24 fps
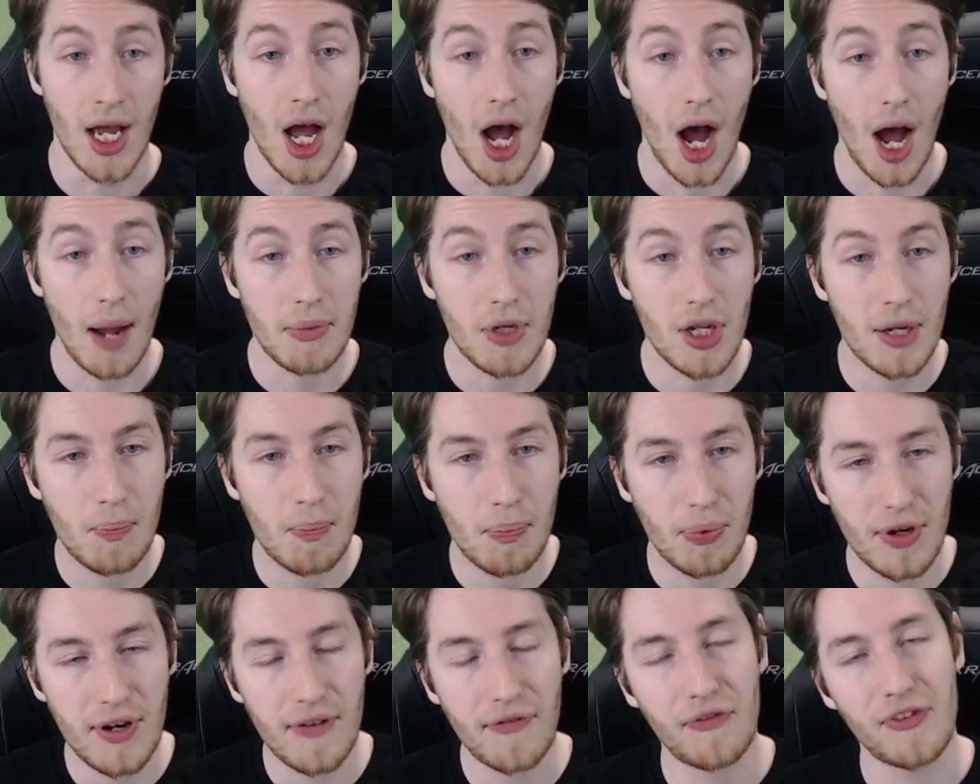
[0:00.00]
I'm going to
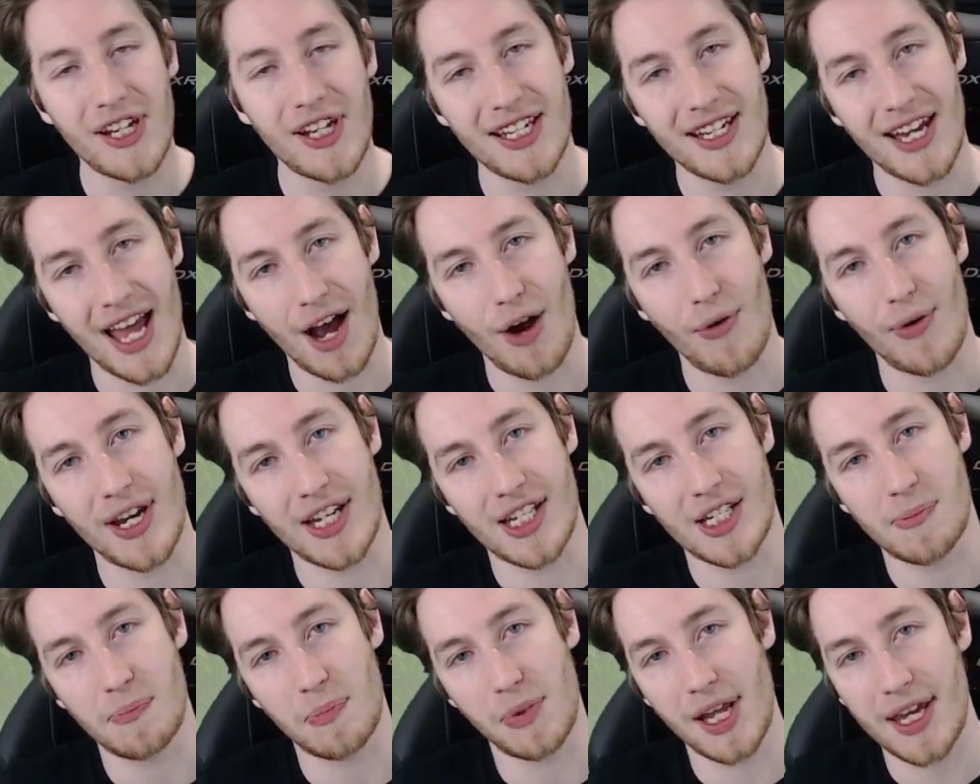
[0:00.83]
briefly now
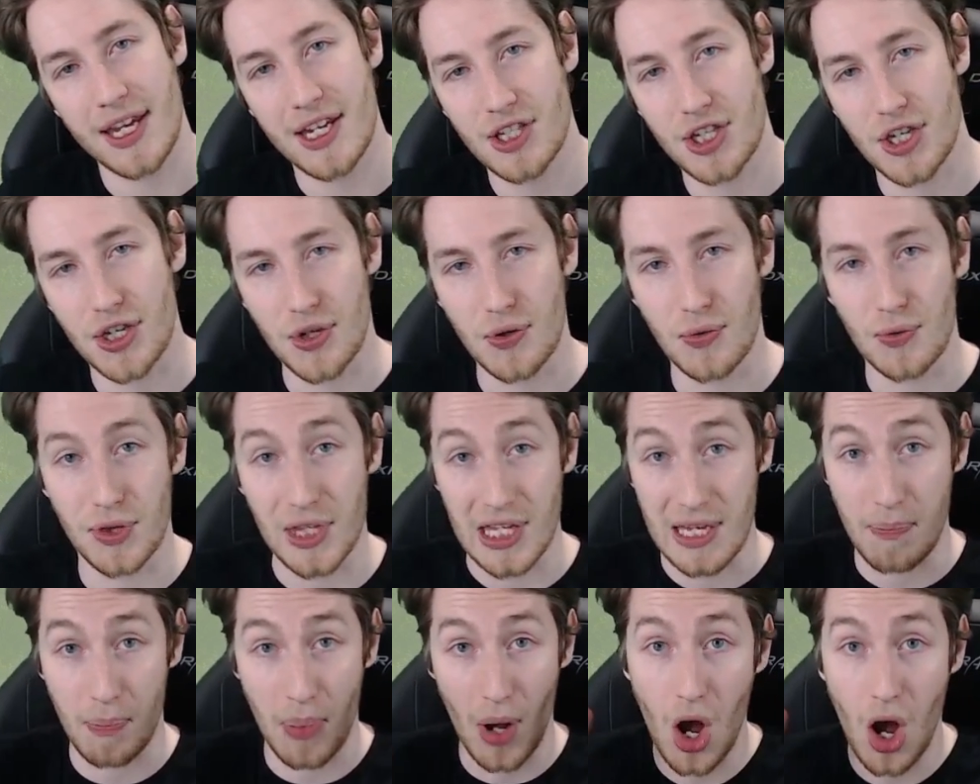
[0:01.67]
explain to you
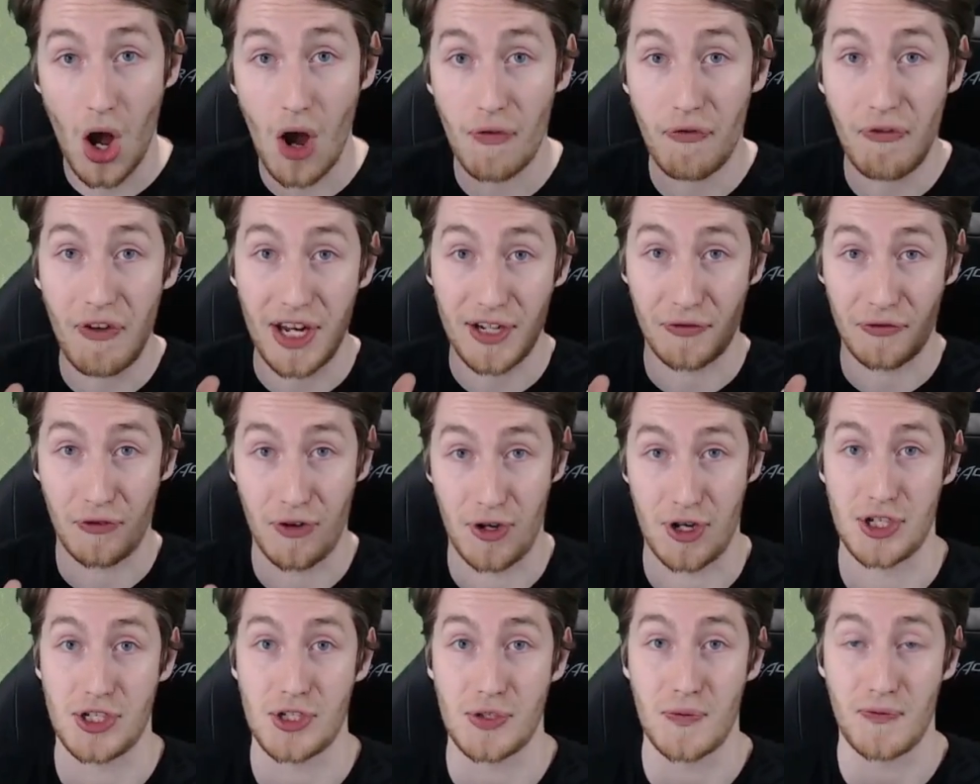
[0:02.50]
the perfect
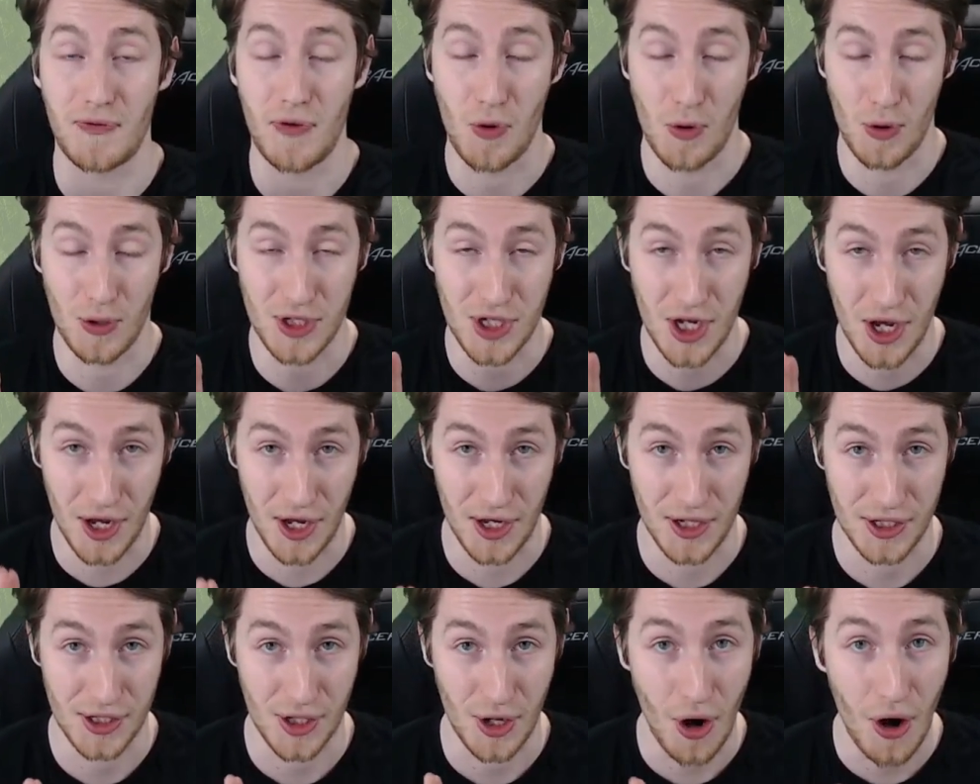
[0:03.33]
first 4
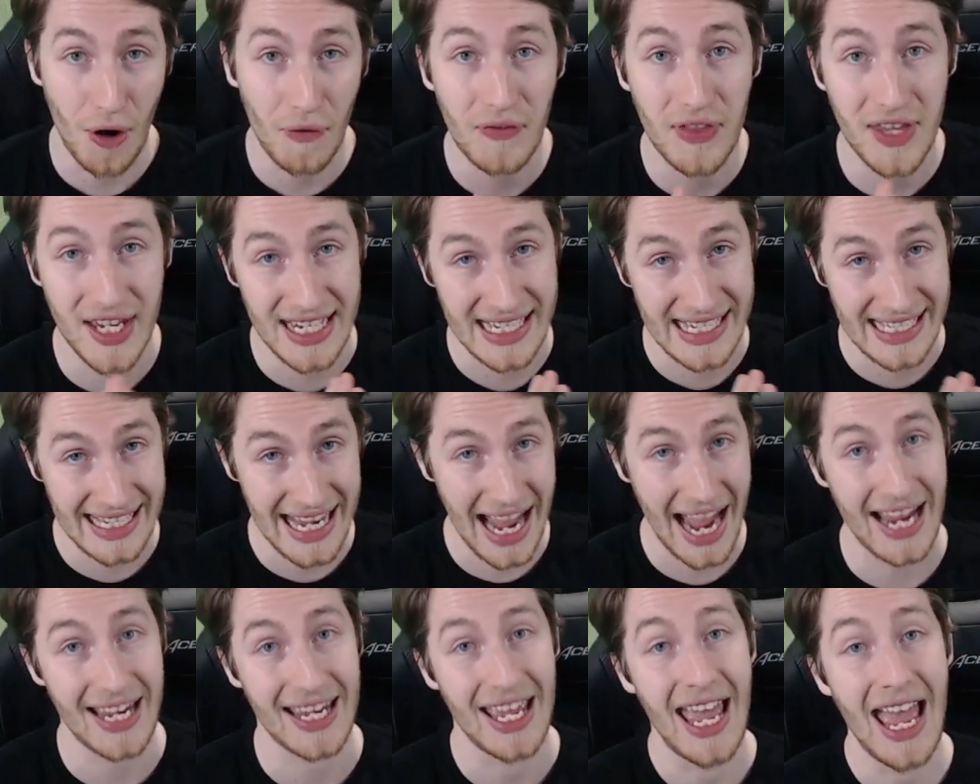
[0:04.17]
turns of this
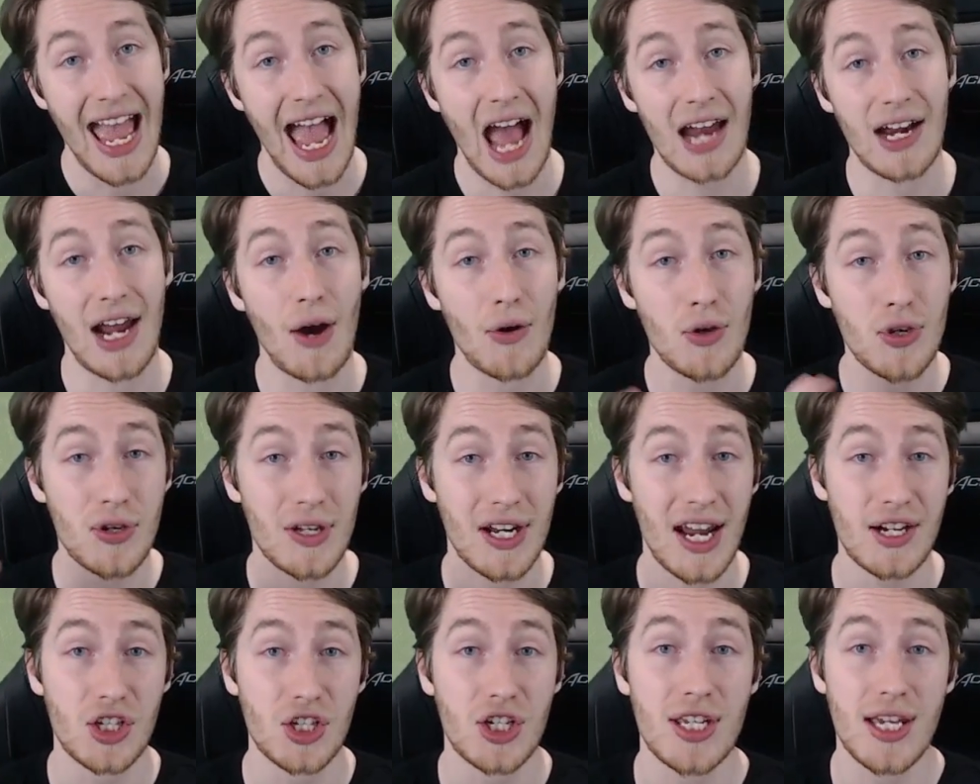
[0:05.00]
deck and how you can
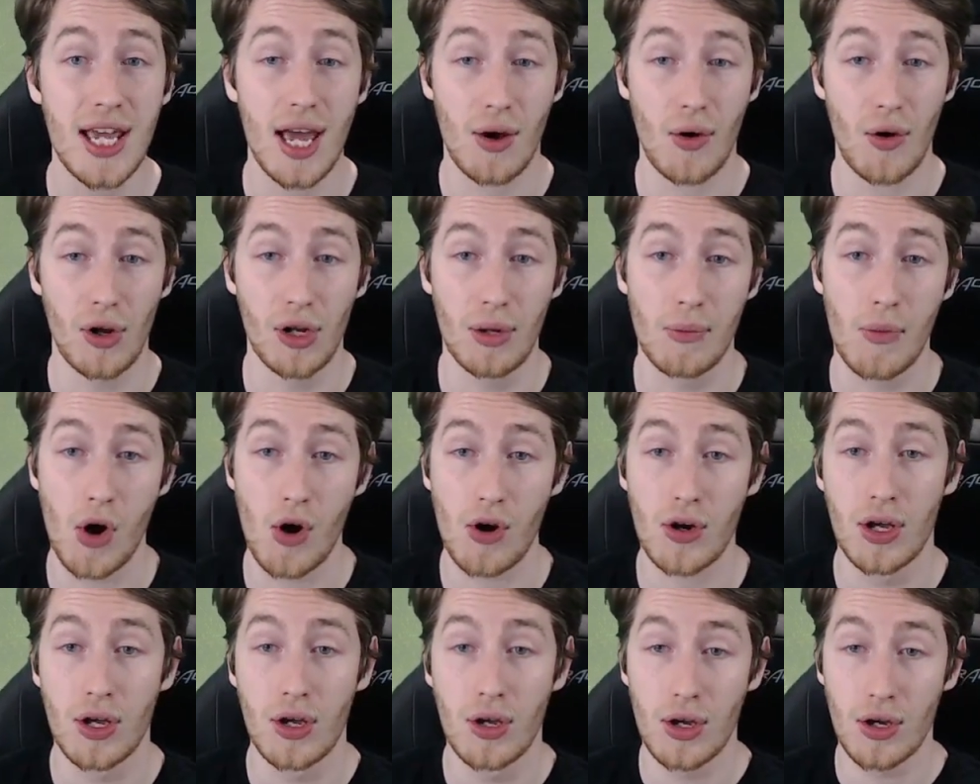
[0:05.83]
actually get
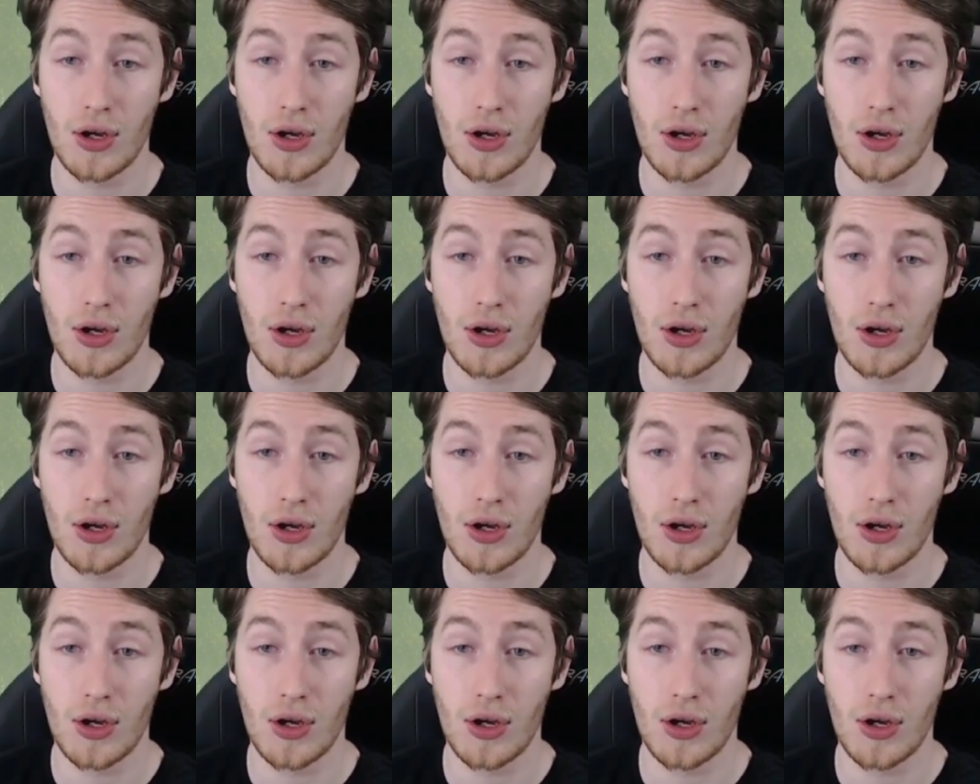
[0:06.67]
Ulamog,